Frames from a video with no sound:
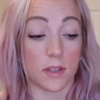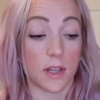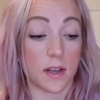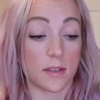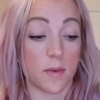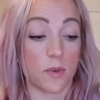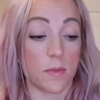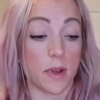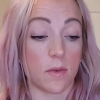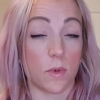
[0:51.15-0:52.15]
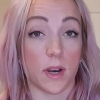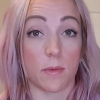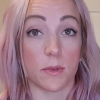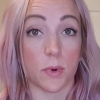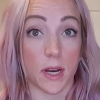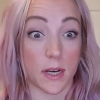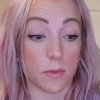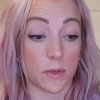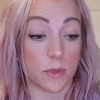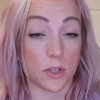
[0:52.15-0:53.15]
The last time would have been when I was
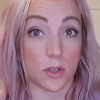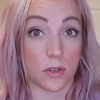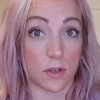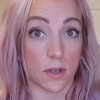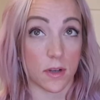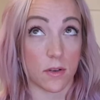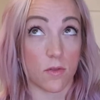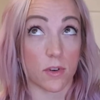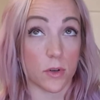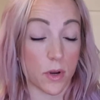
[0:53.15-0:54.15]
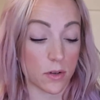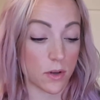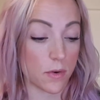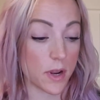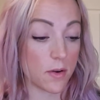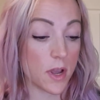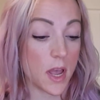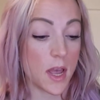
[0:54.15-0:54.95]
pregnant, which was just over 2 years ago now.